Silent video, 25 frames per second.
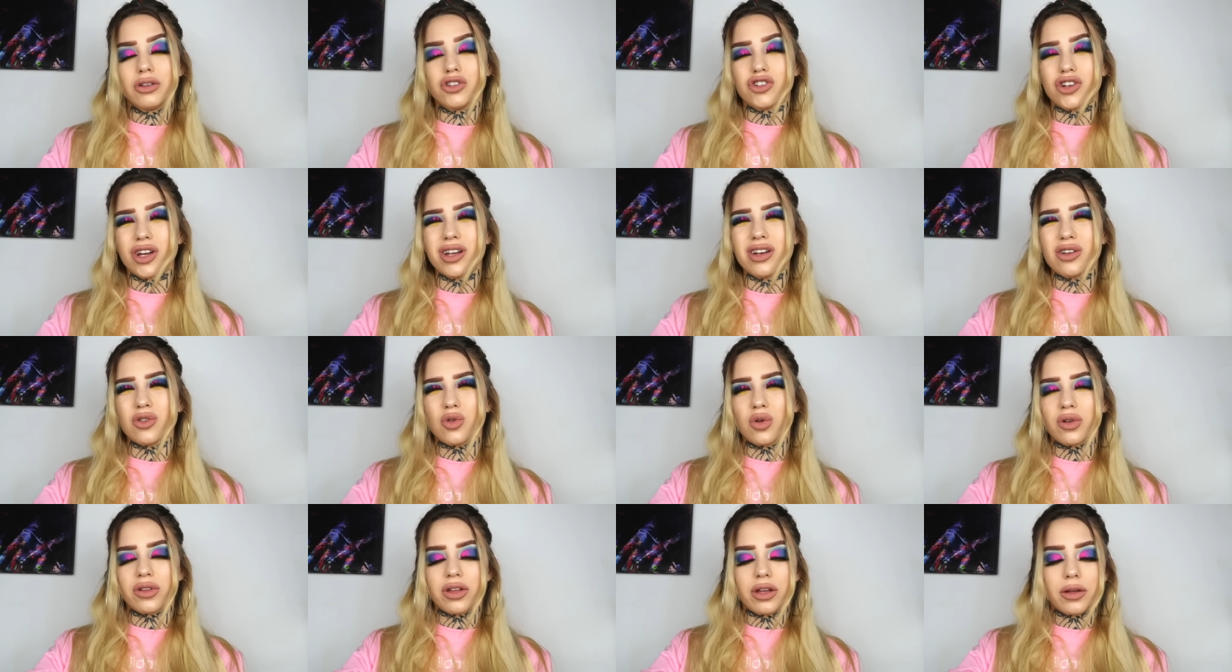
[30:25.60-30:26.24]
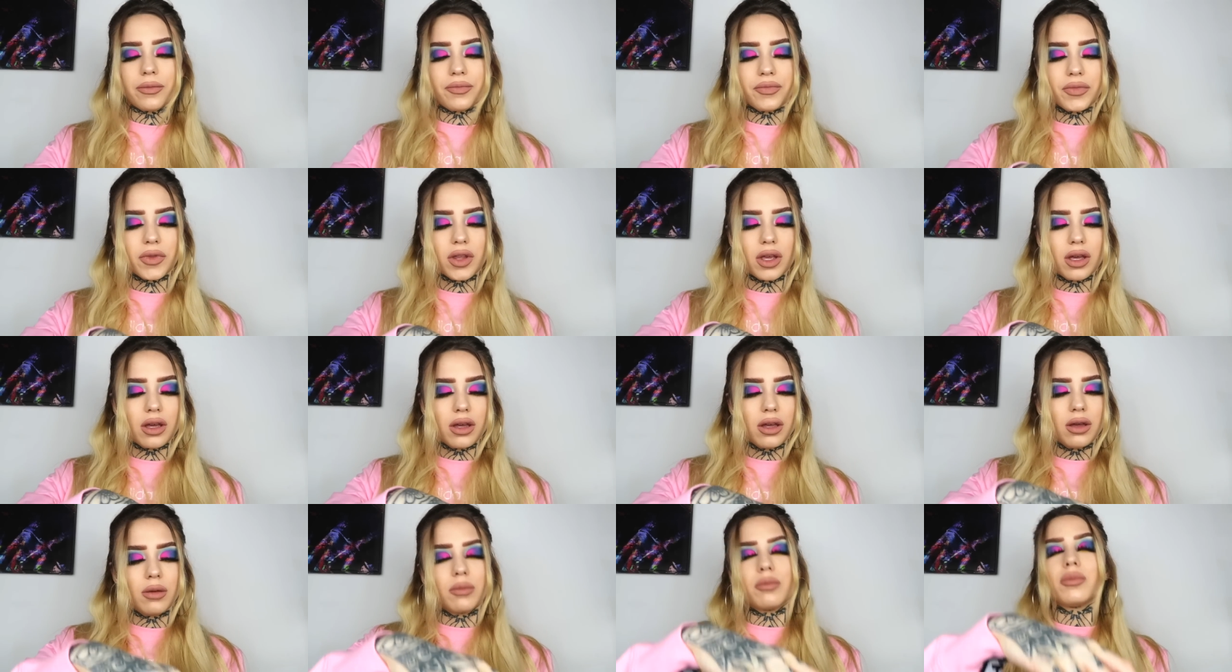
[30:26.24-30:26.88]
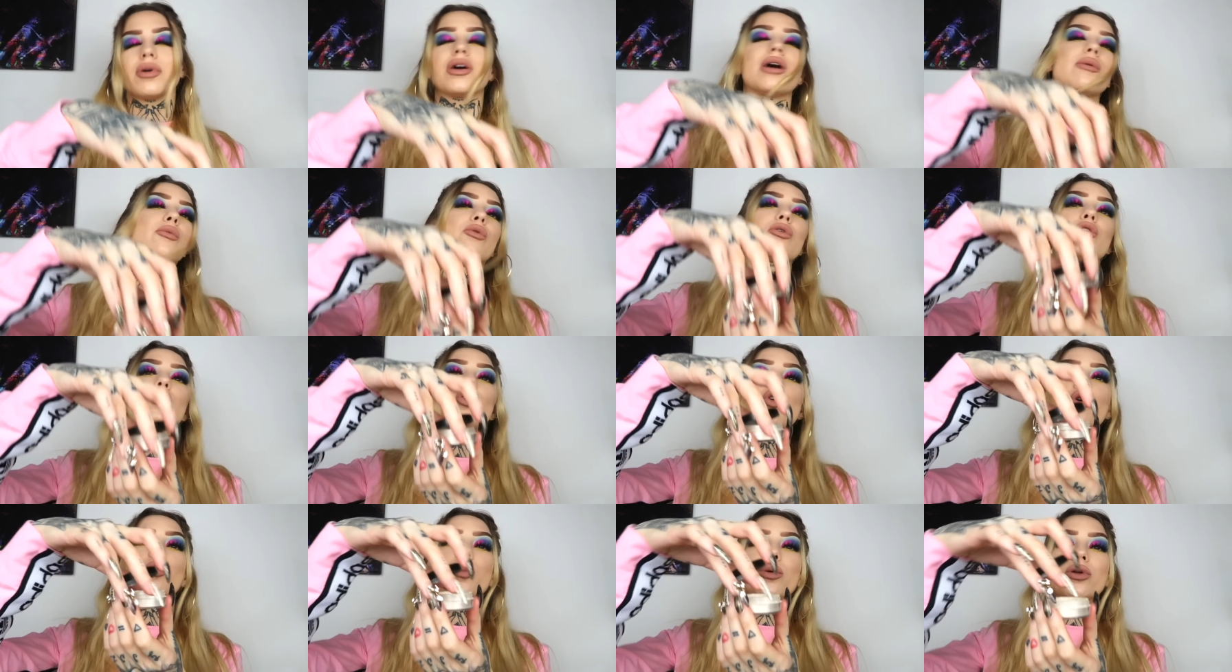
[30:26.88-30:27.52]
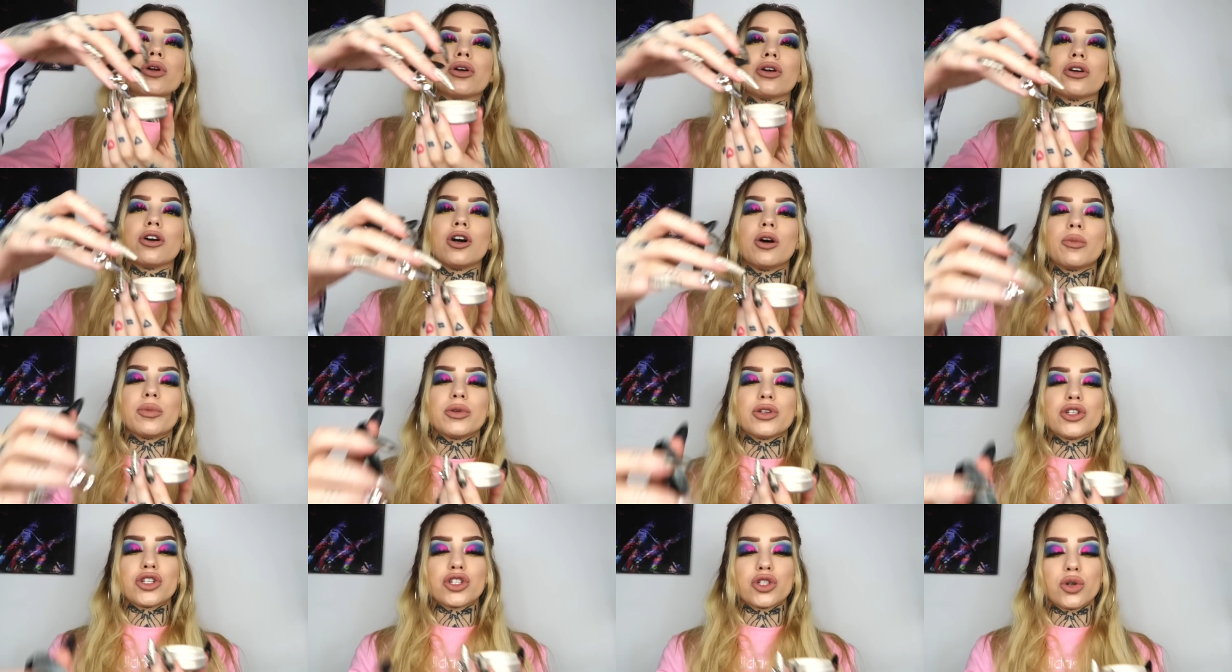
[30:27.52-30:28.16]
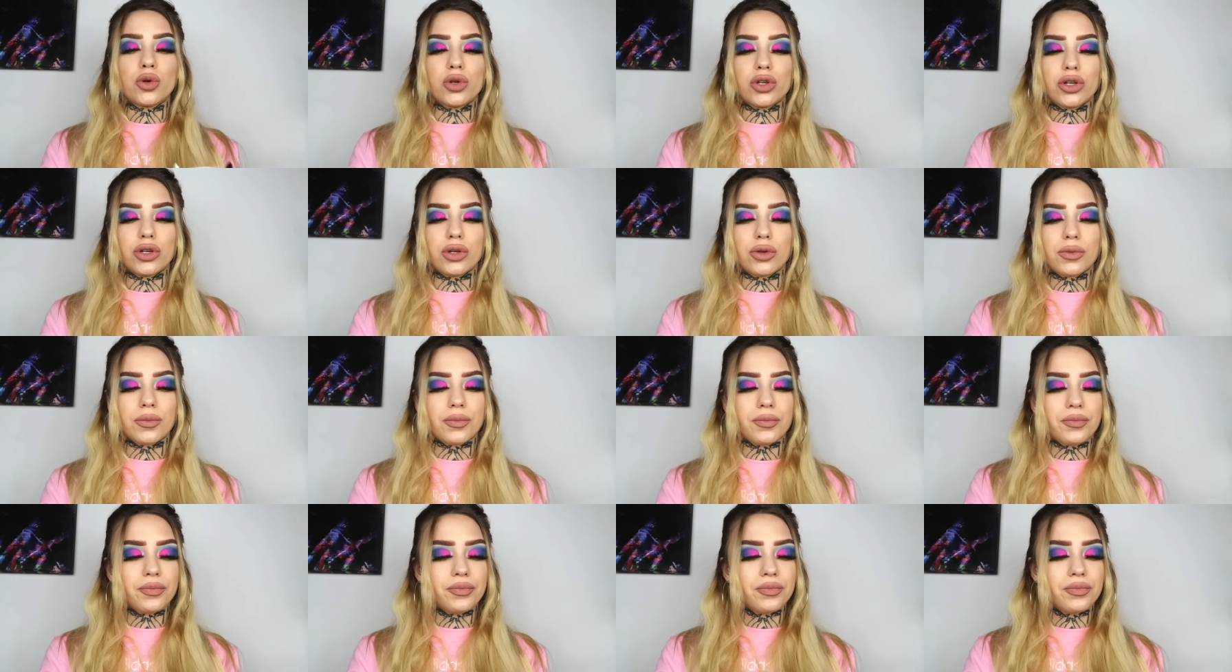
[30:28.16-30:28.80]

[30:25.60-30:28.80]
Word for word: try to ignore that. But I'm going to open her up and show you